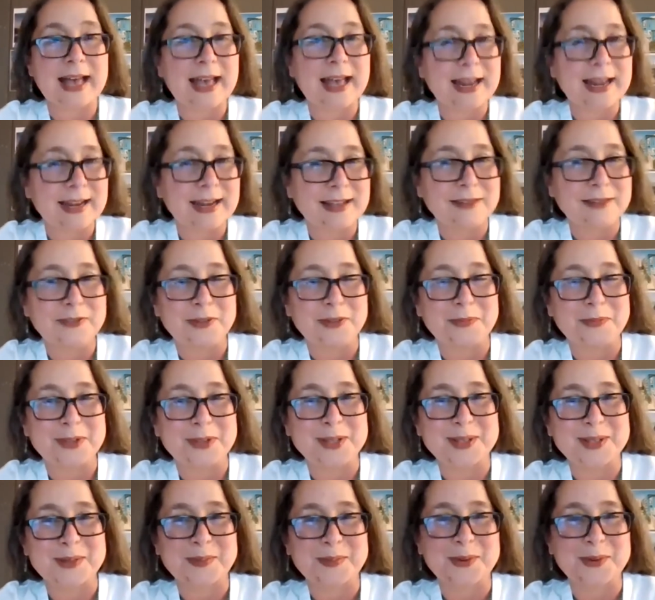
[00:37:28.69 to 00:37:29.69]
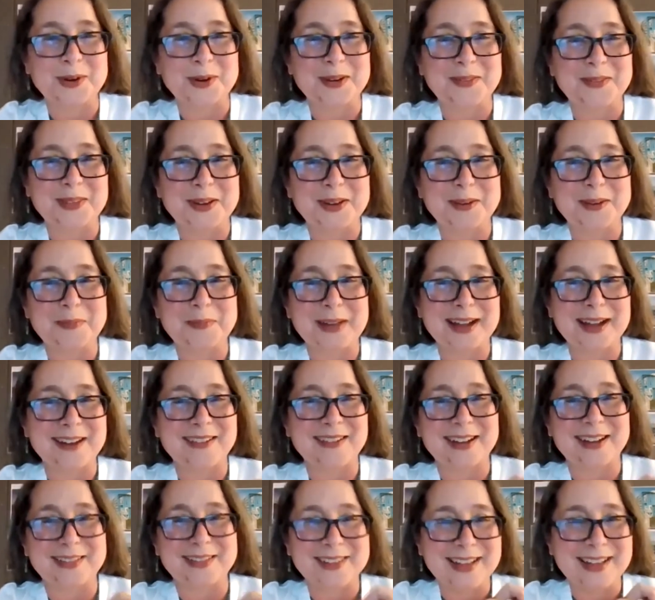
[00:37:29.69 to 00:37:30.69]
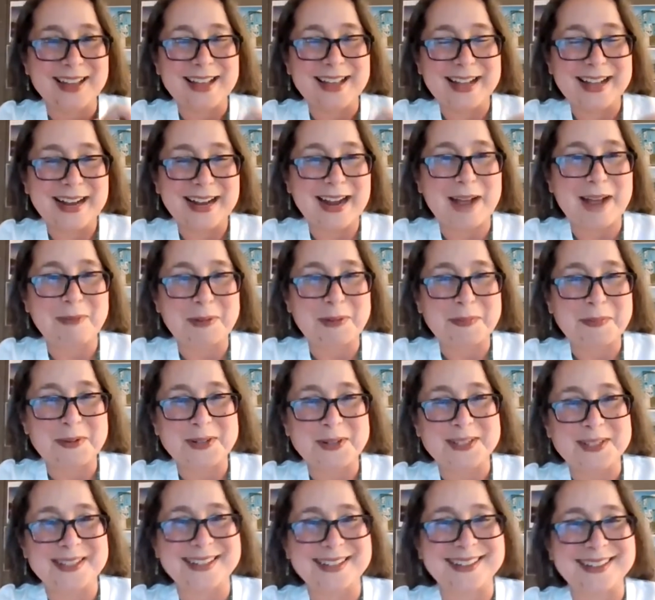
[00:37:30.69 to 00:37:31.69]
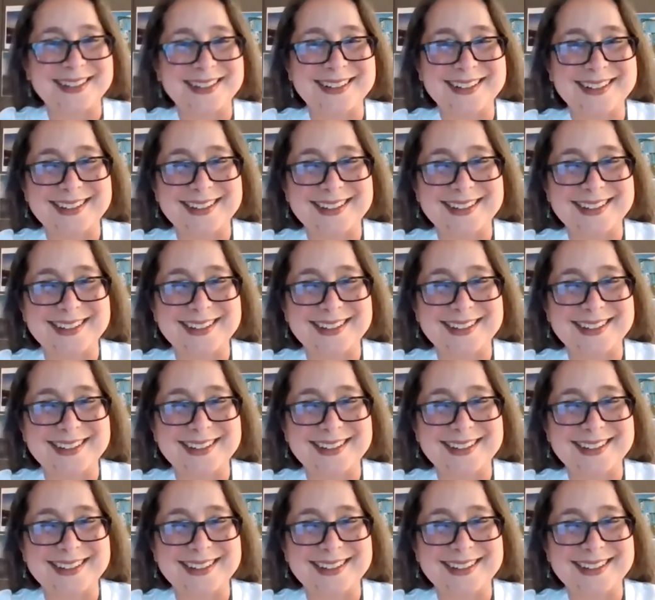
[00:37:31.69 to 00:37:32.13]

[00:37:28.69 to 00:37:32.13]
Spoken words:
Anna, for being supportive there, background camera person.